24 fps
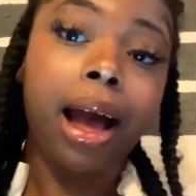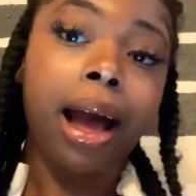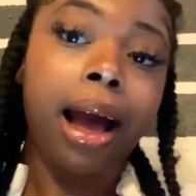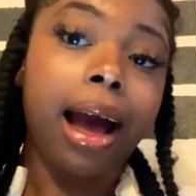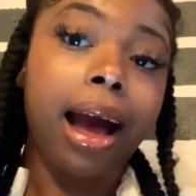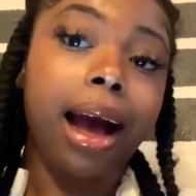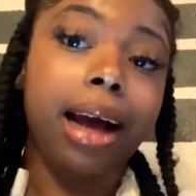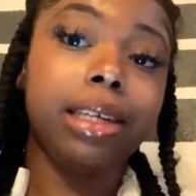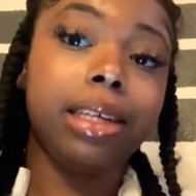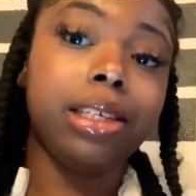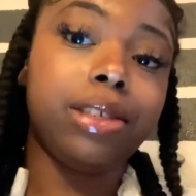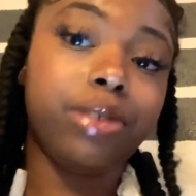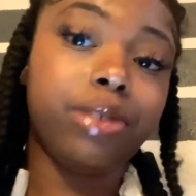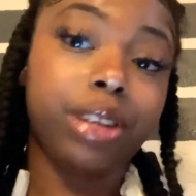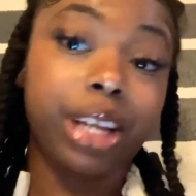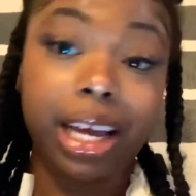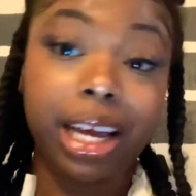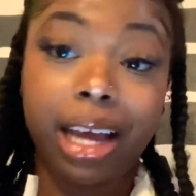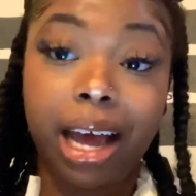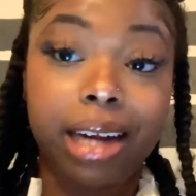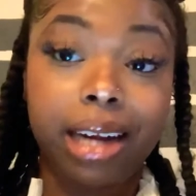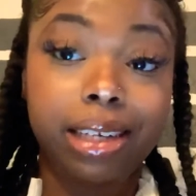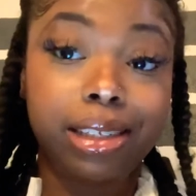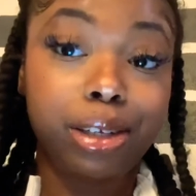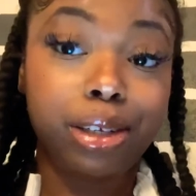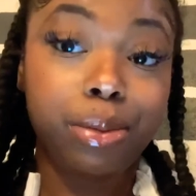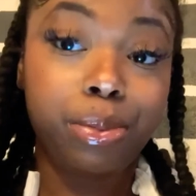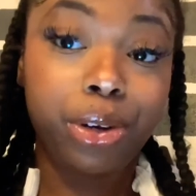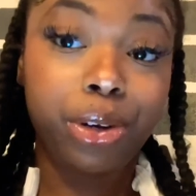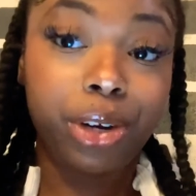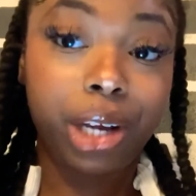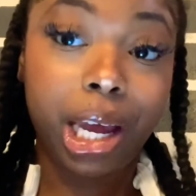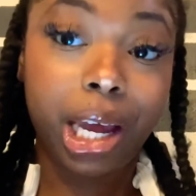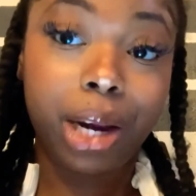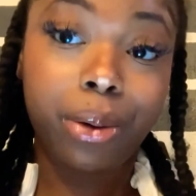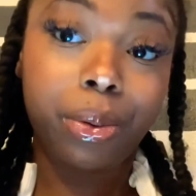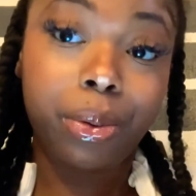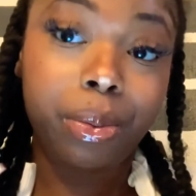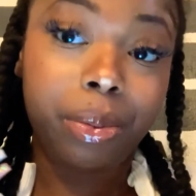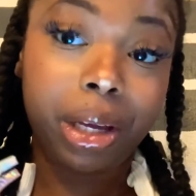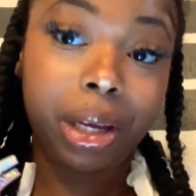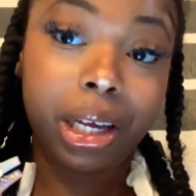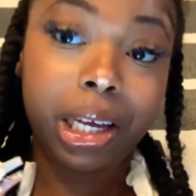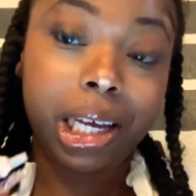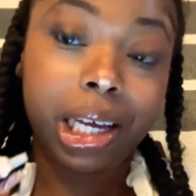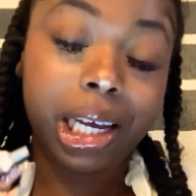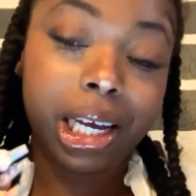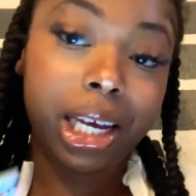I just feel like God is communicating with
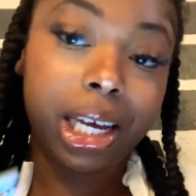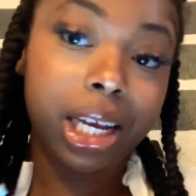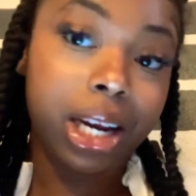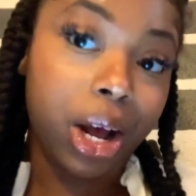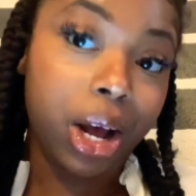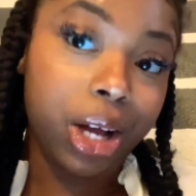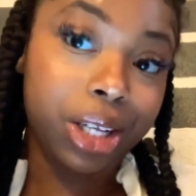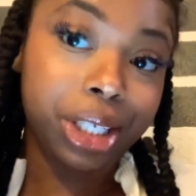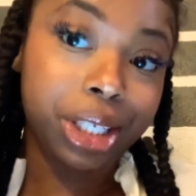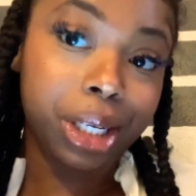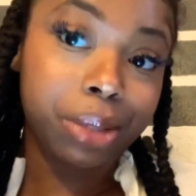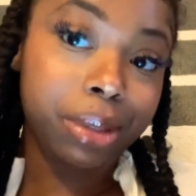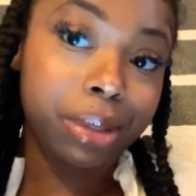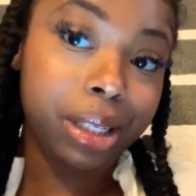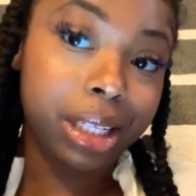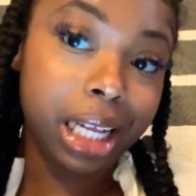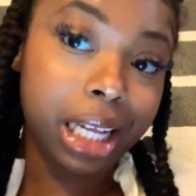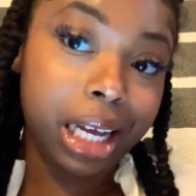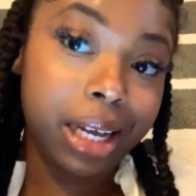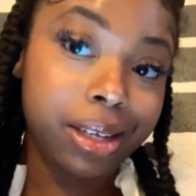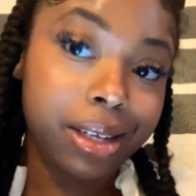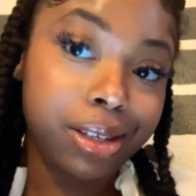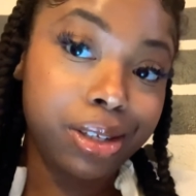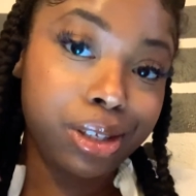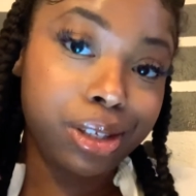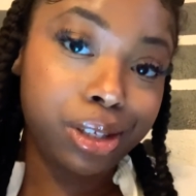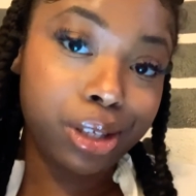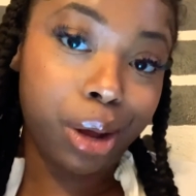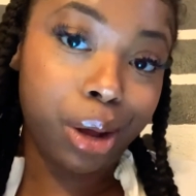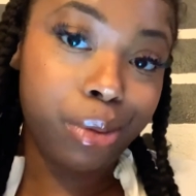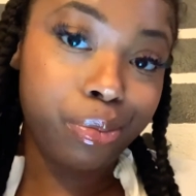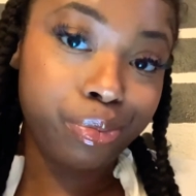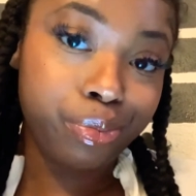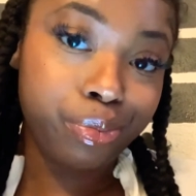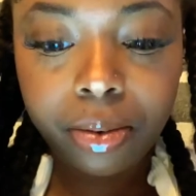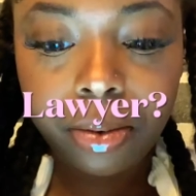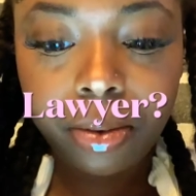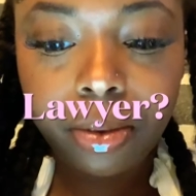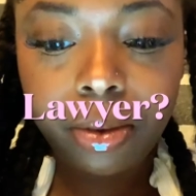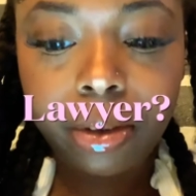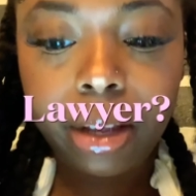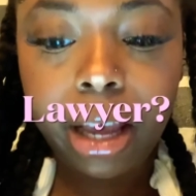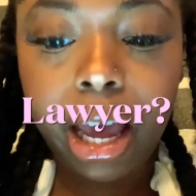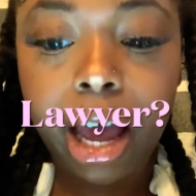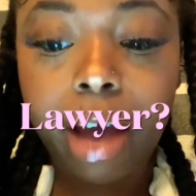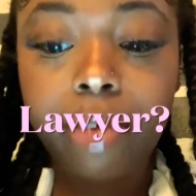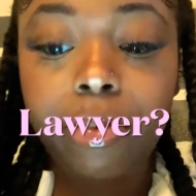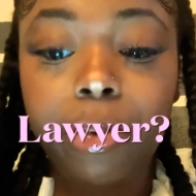me and all types of things. So
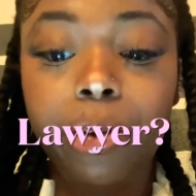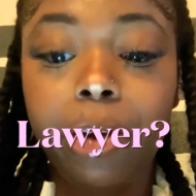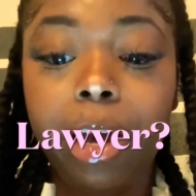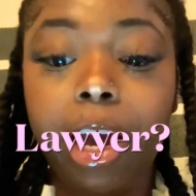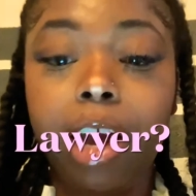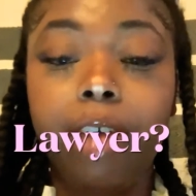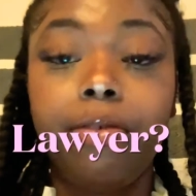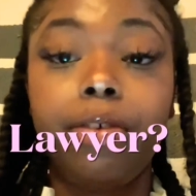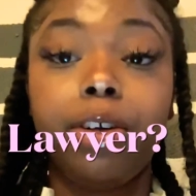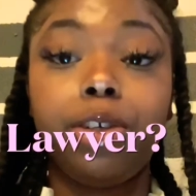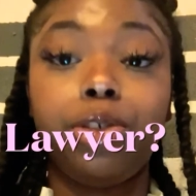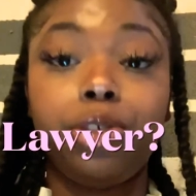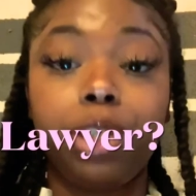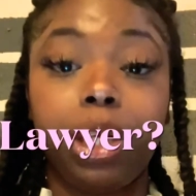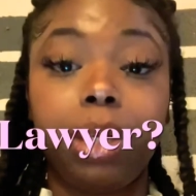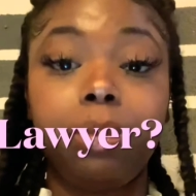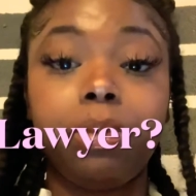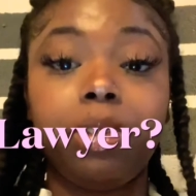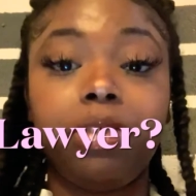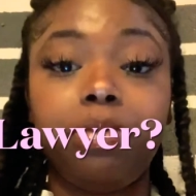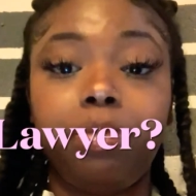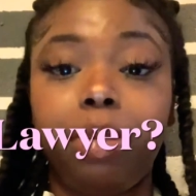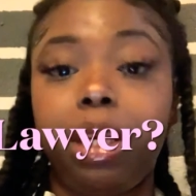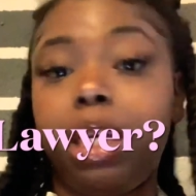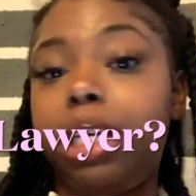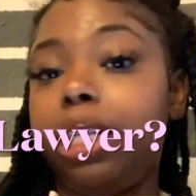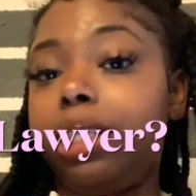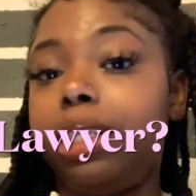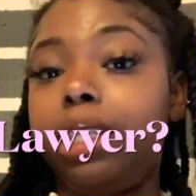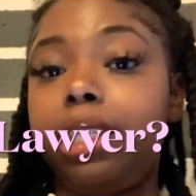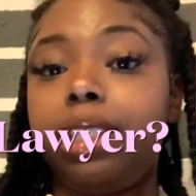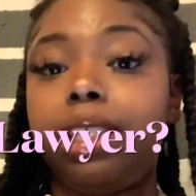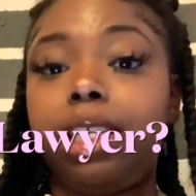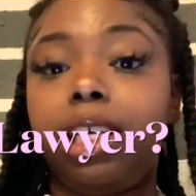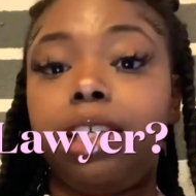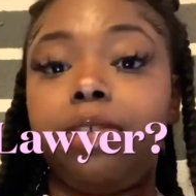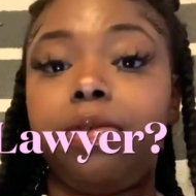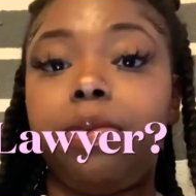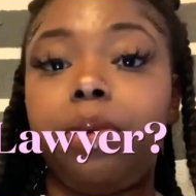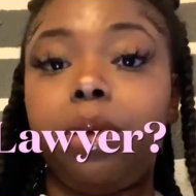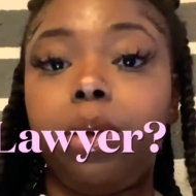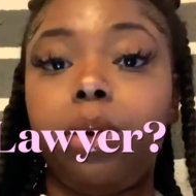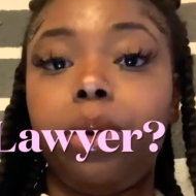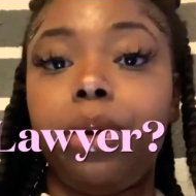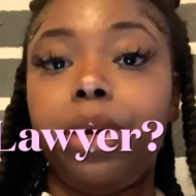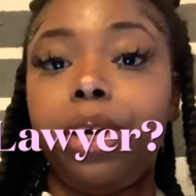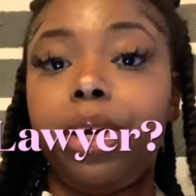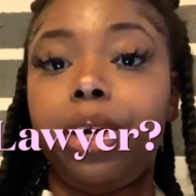have you ever dreamed of being a successful
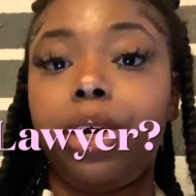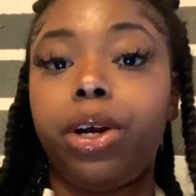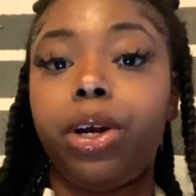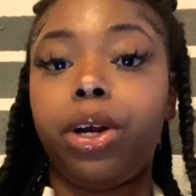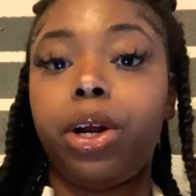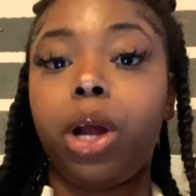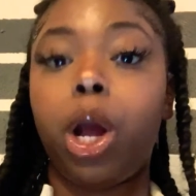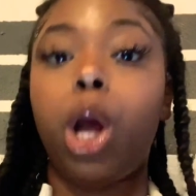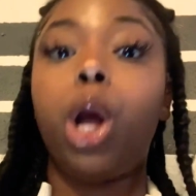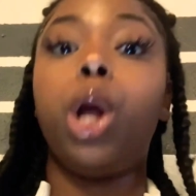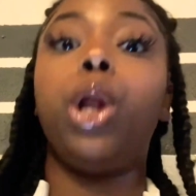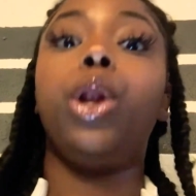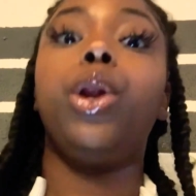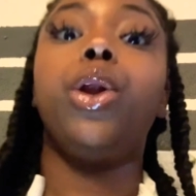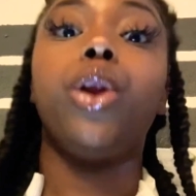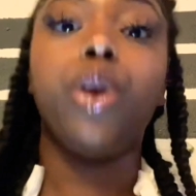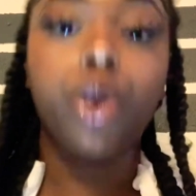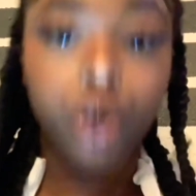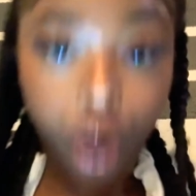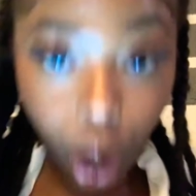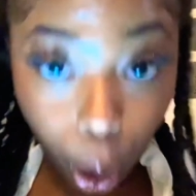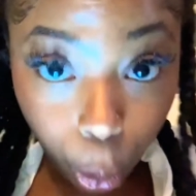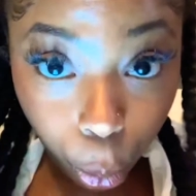lawyer? no.